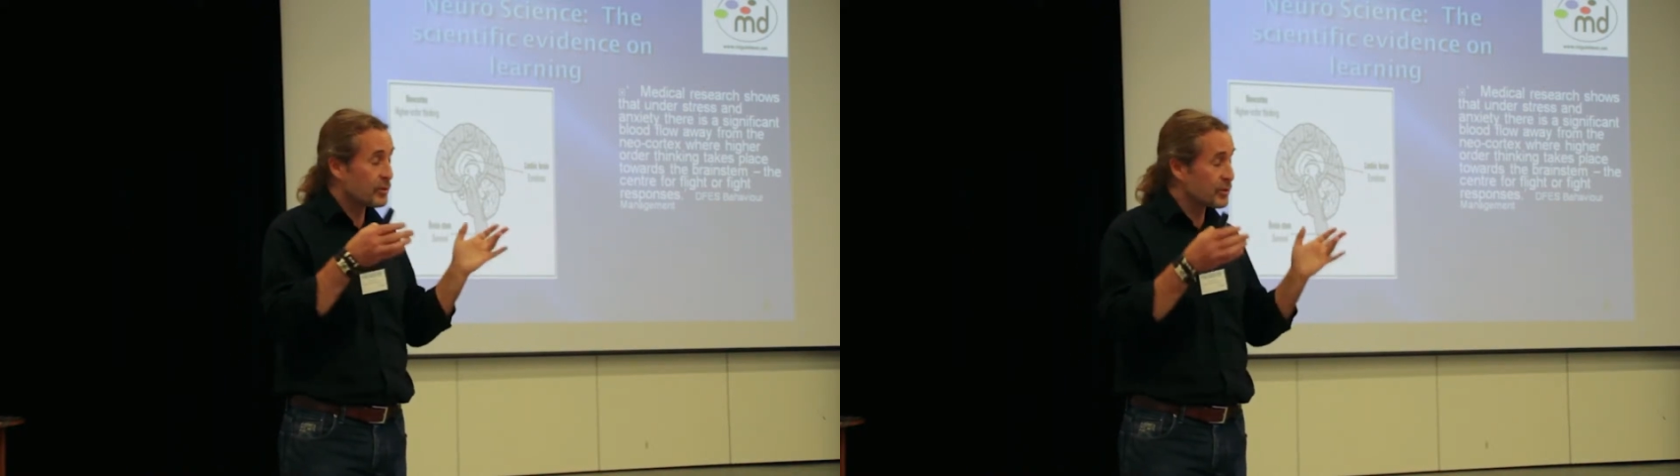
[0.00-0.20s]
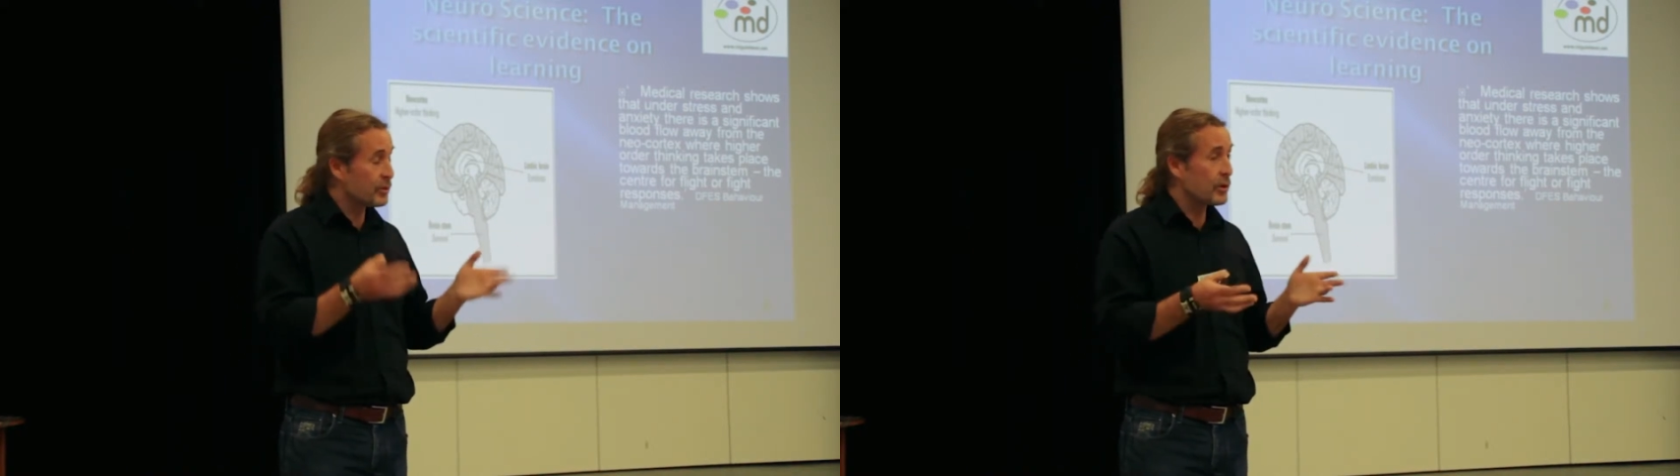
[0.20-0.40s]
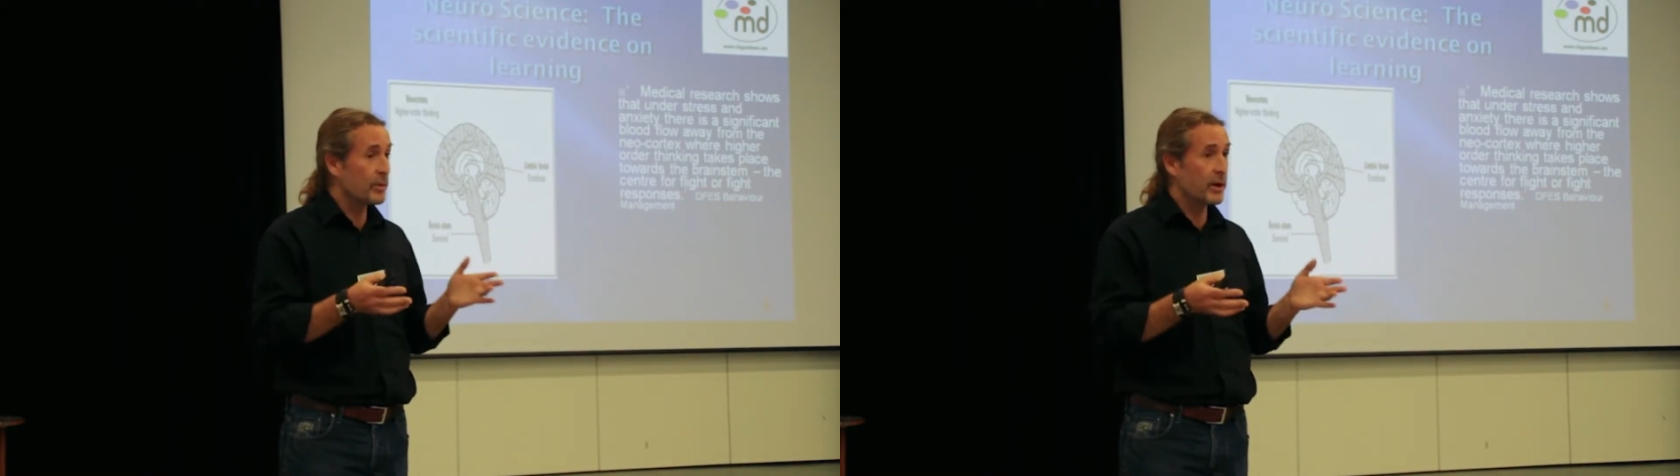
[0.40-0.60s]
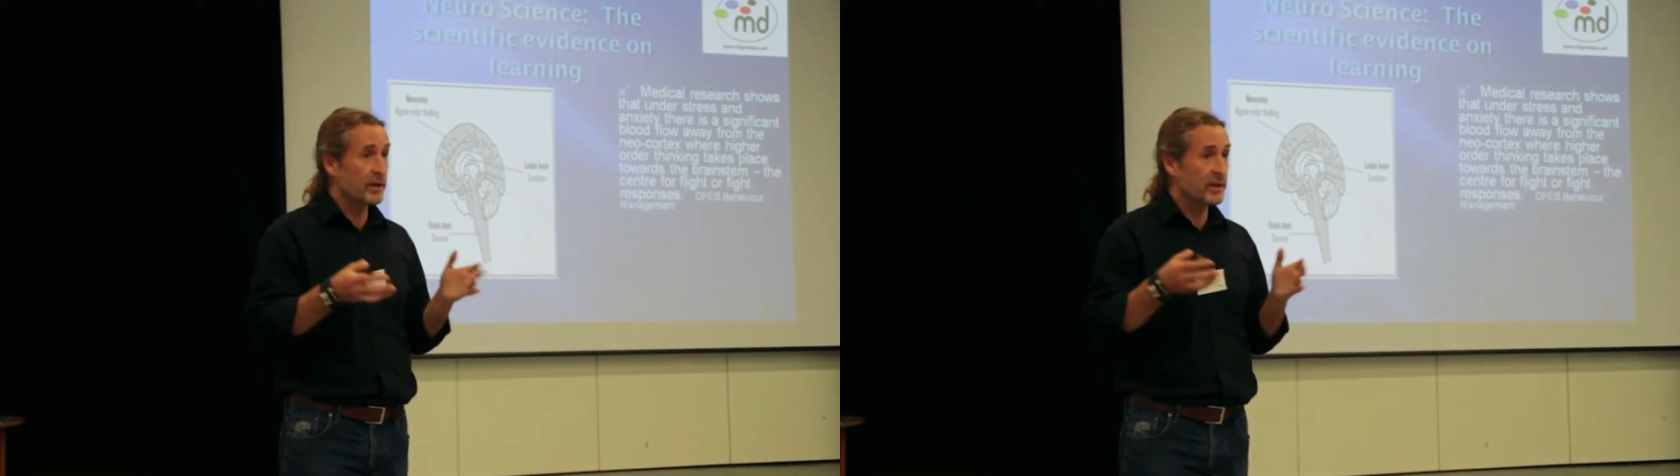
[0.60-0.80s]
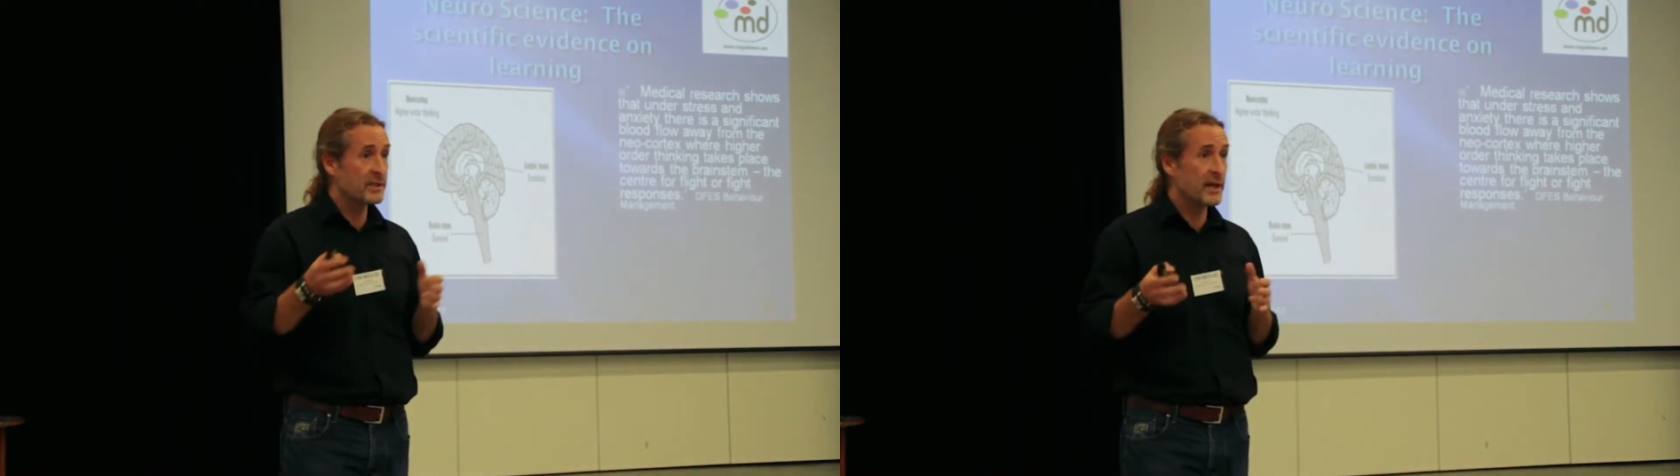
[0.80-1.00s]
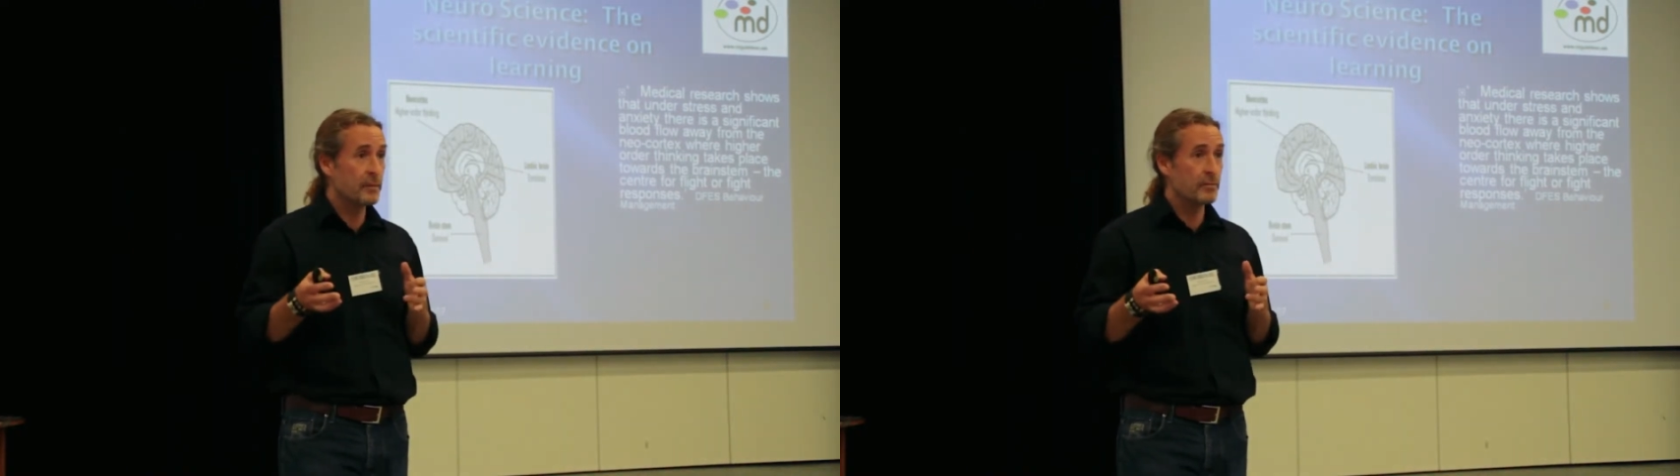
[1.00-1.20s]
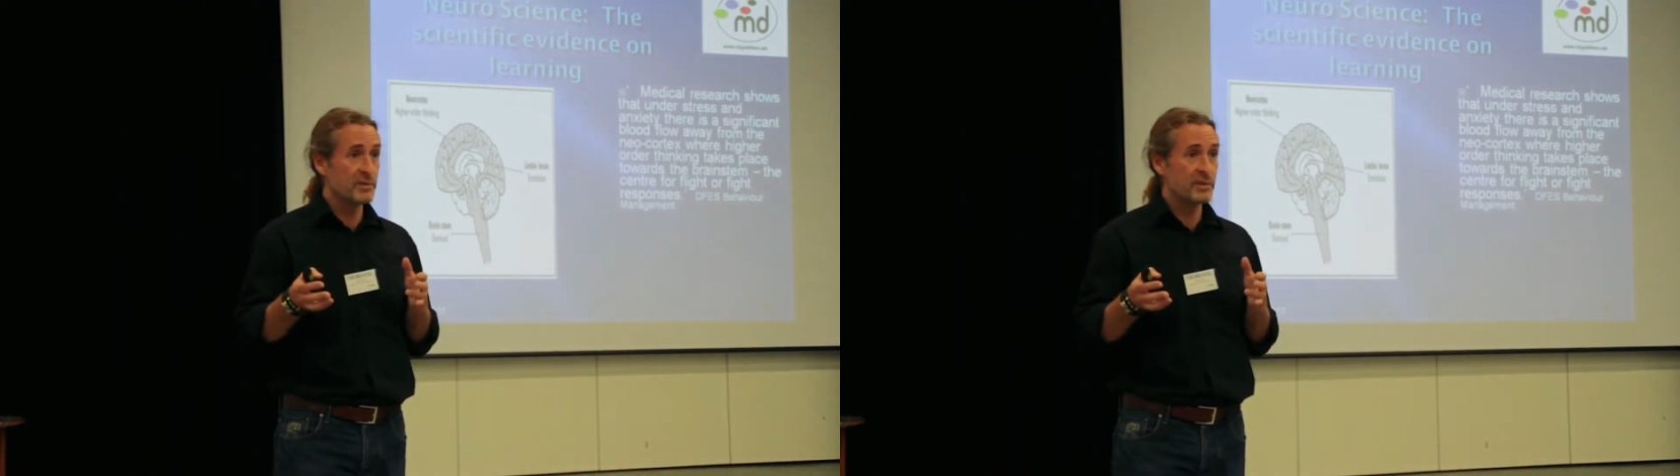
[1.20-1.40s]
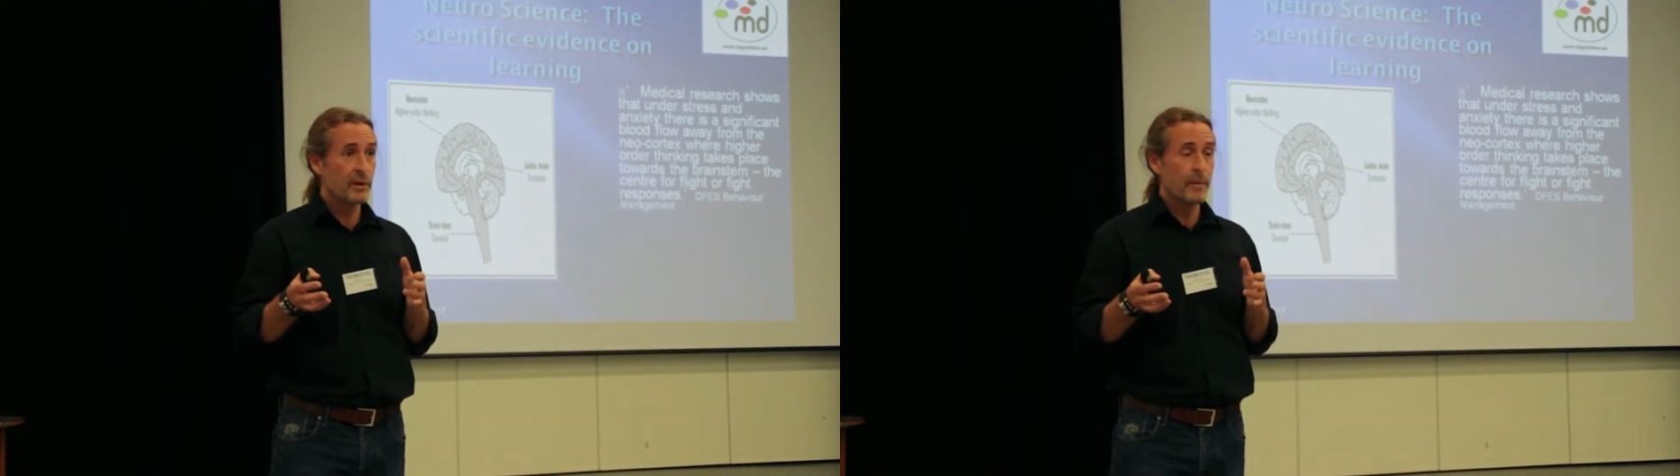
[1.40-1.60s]
it was all about
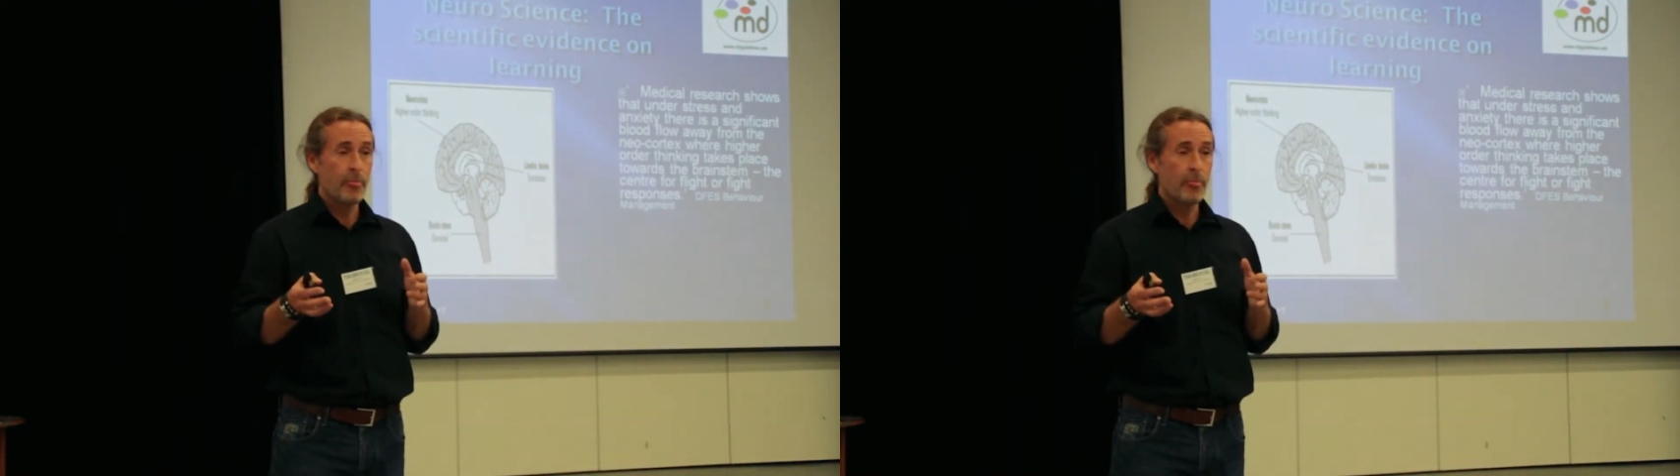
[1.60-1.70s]
exams,